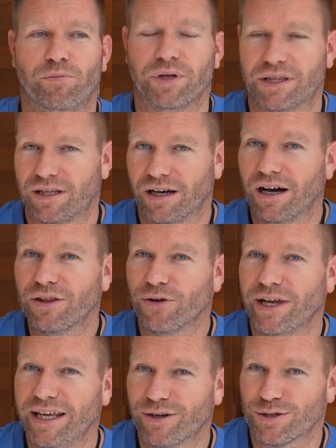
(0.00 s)
But the other
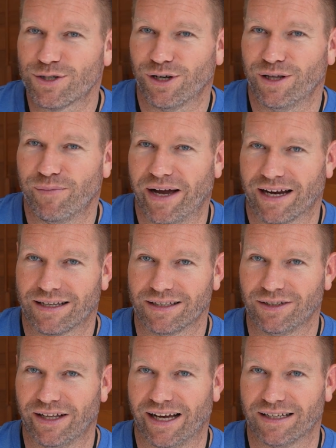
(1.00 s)
heaters on the back of
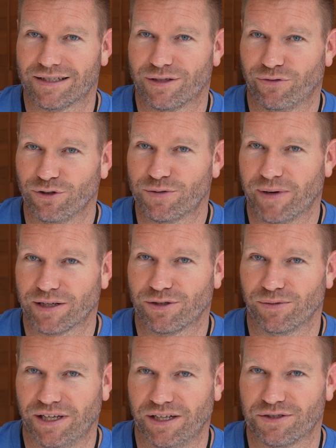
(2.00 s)
the glass, the full
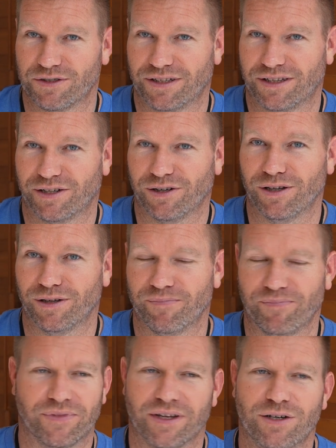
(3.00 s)
spectrum heaters that they call them,
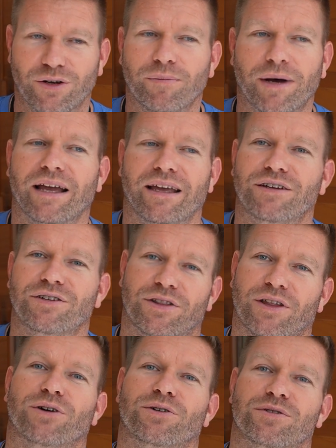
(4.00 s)
don't buy into
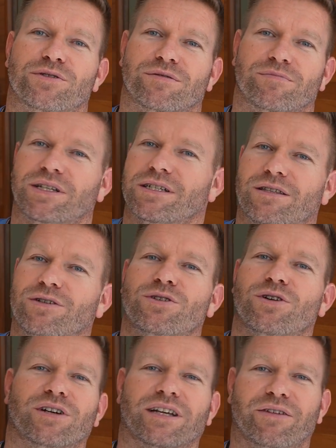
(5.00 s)
those because those
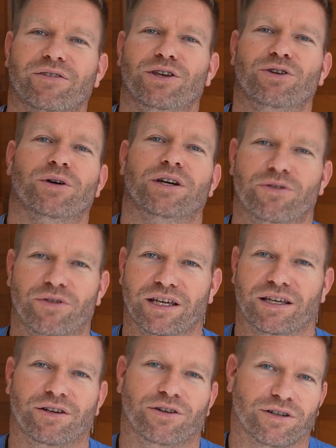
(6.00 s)
aren't giving you what you
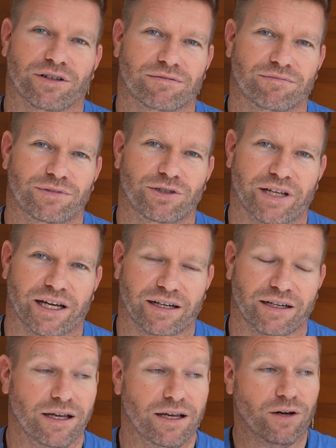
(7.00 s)
think you're you're
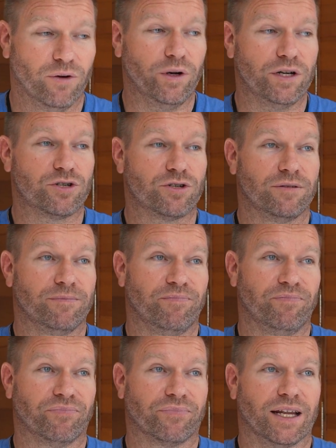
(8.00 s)
getting. Which,
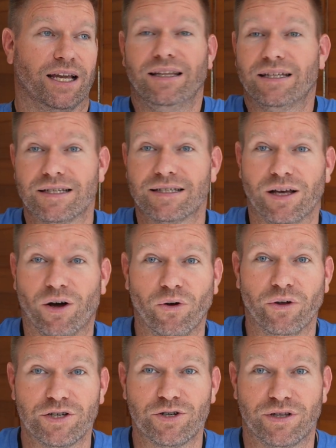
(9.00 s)
and this is the
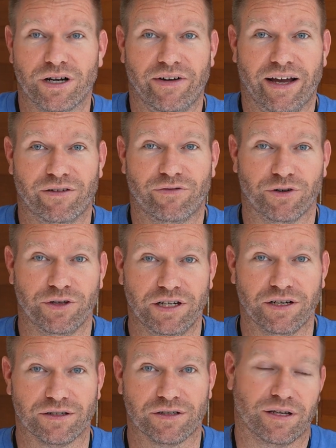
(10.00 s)
whole issue that I've had for
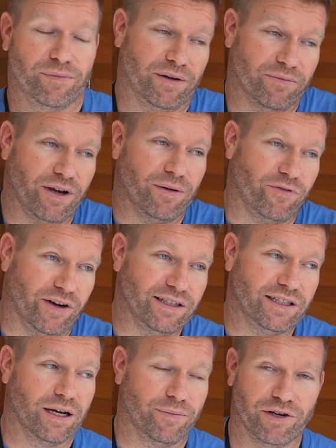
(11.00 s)
years. I mean, I'm, I'm
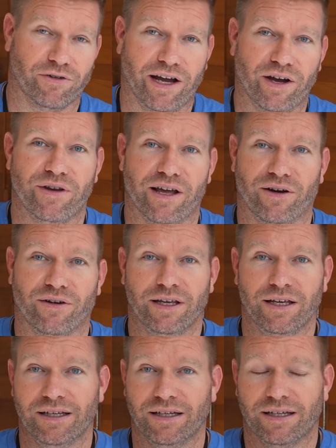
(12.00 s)
finally coming around now.
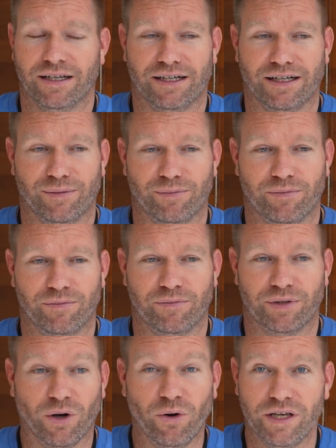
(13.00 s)
Um,
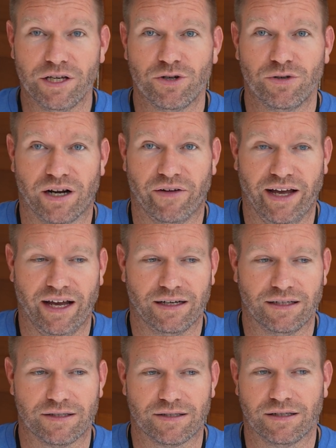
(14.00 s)
but the whole issue that I've had
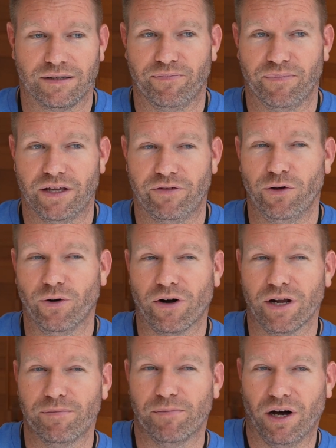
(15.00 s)
is if you
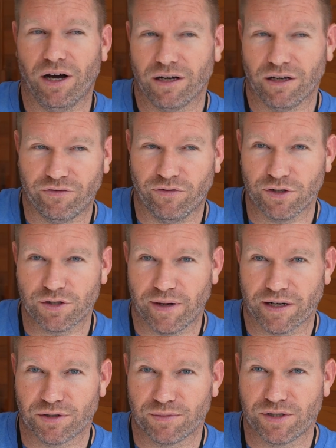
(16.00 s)
already bought a full
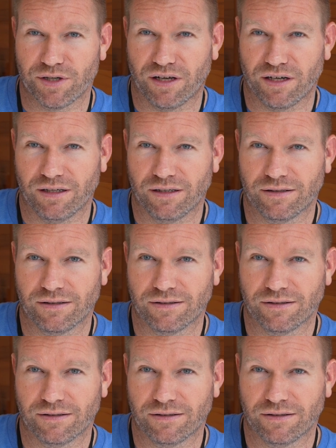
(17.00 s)
spectrum sauna,